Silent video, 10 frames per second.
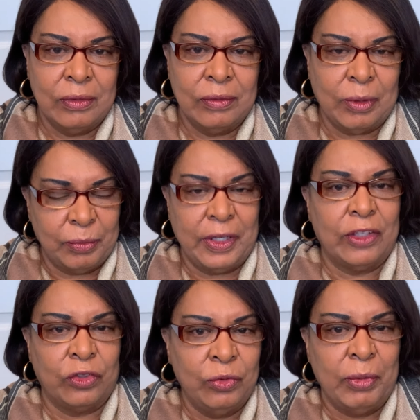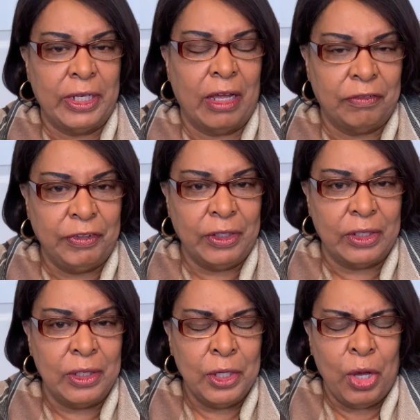Sometimes you may not feel
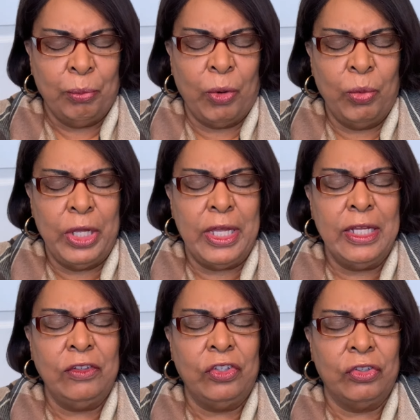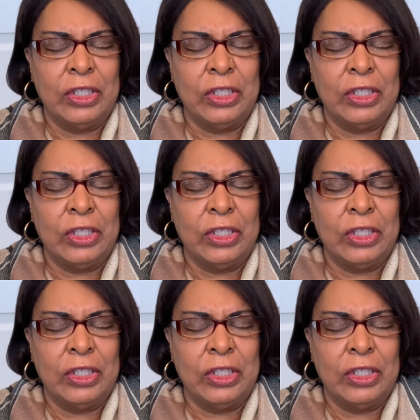it, but when we enter